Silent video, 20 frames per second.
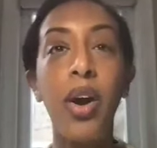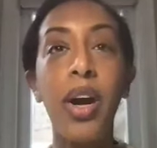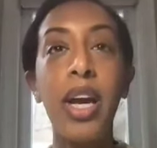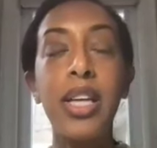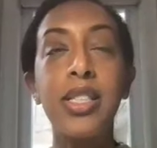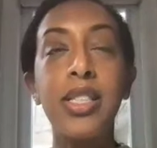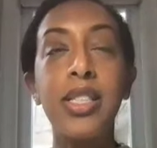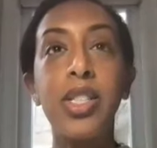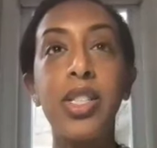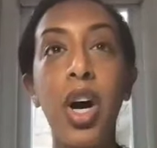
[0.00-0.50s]

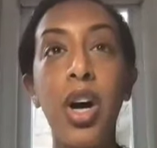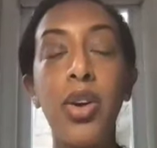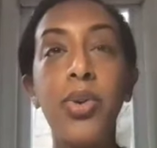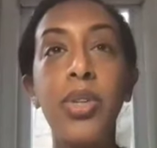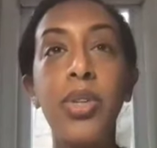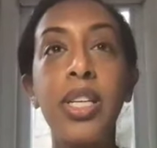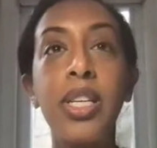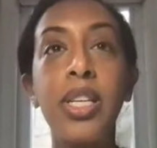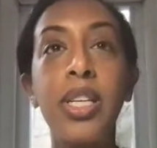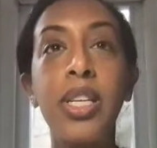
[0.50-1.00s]
where
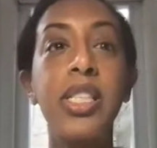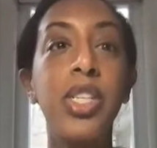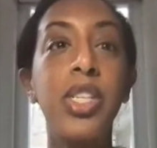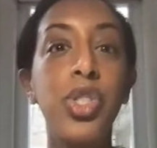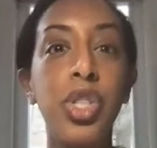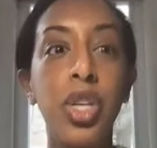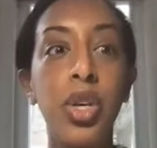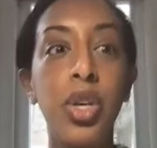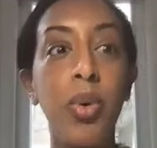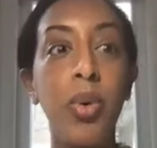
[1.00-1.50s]
it's not
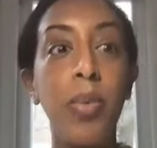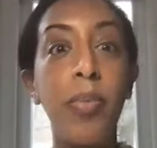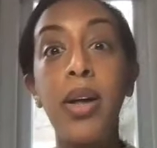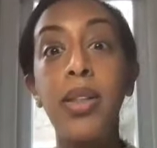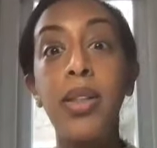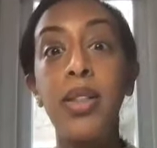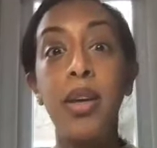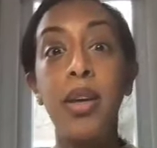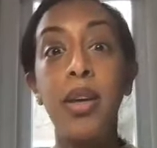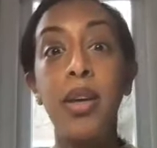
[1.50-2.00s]
only teaching
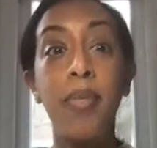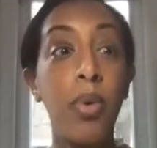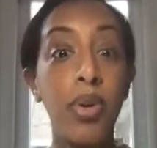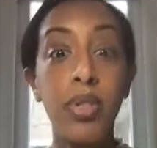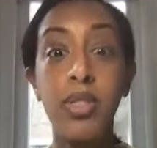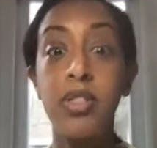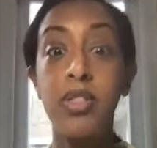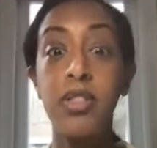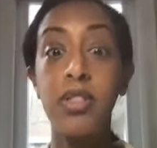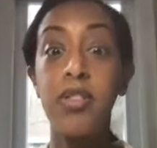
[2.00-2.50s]
you about
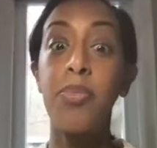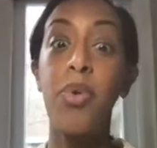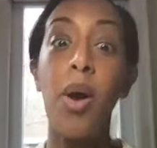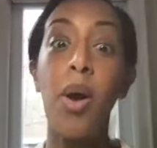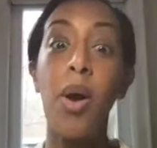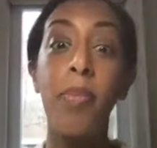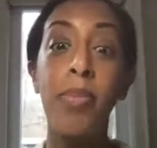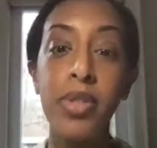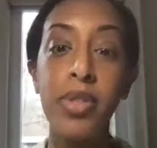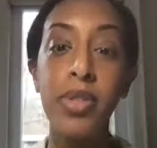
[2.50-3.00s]
the
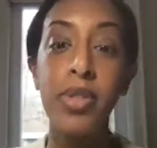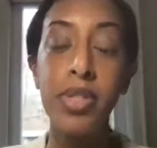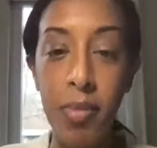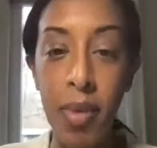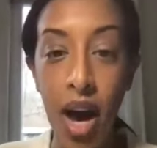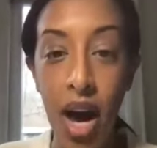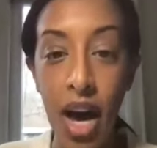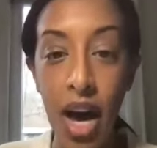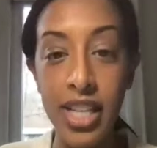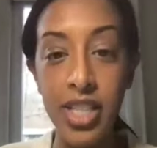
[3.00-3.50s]
importance of
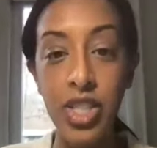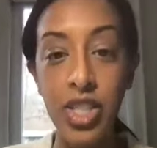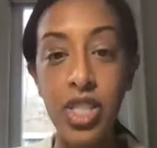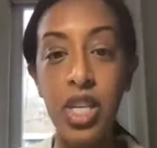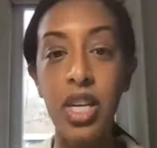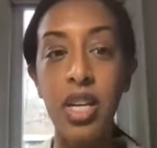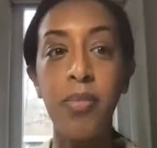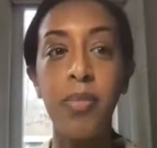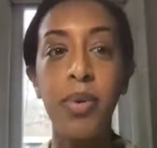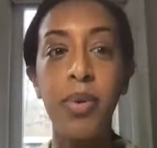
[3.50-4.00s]
proper sleep
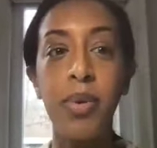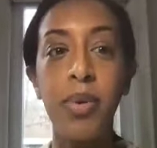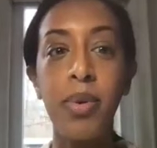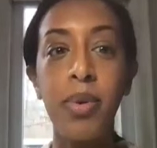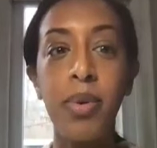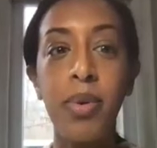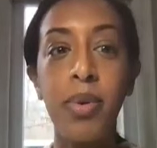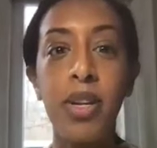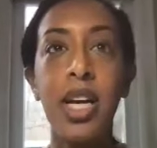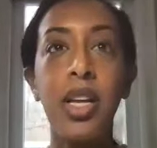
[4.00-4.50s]

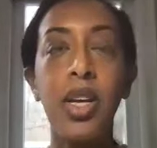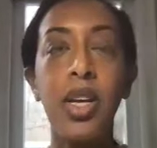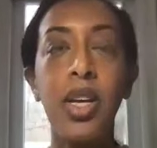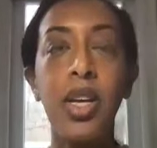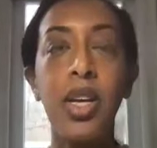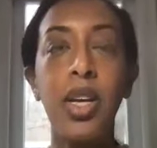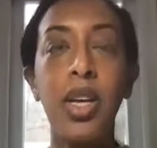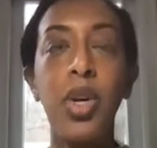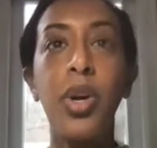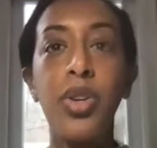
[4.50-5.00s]
hygiene, but it's
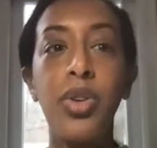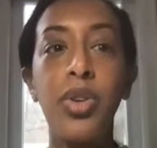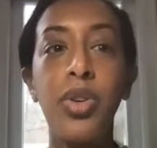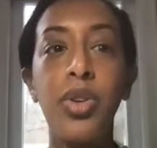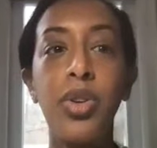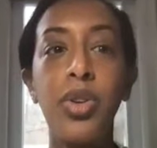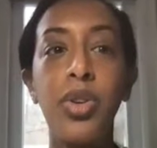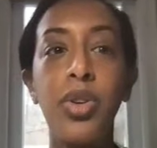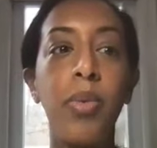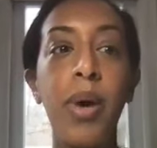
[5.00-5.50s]
telling you
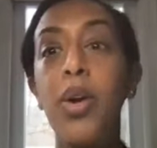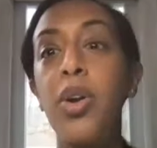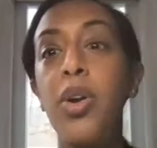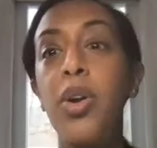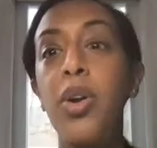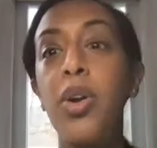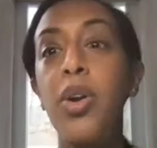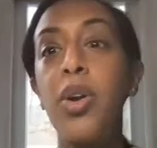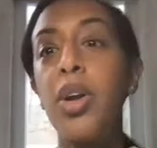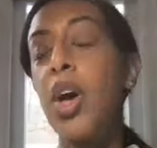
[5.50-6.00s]
what to do
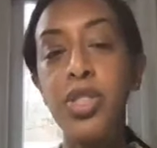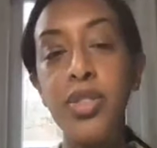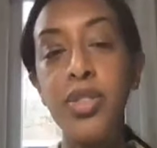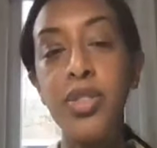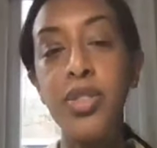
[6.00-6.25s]
about